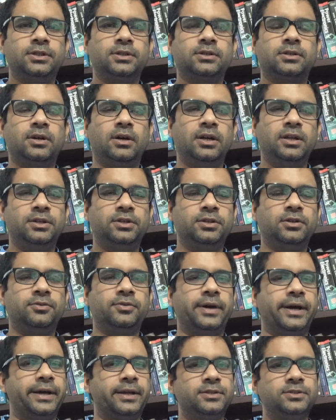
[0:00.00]
quality of
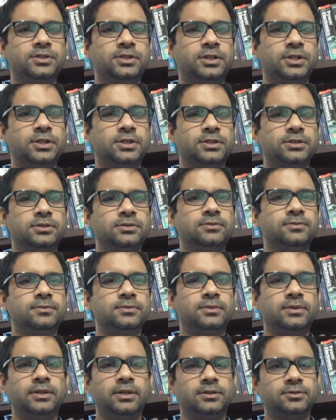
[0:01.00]
higher education,
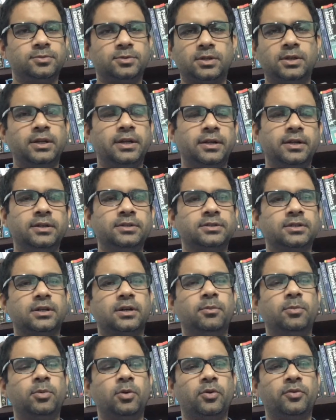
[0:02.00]
especially at least a couple